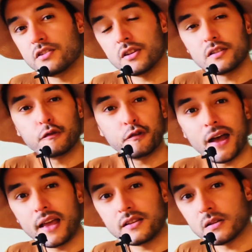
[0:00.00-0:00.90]

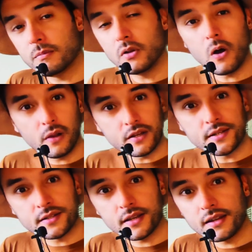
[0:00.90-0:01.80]
justify some
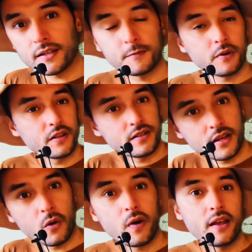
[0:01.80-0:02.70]
knowledge and experience
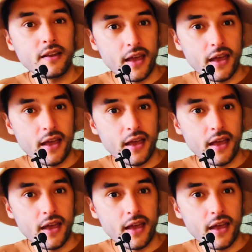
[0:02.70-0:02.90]
he already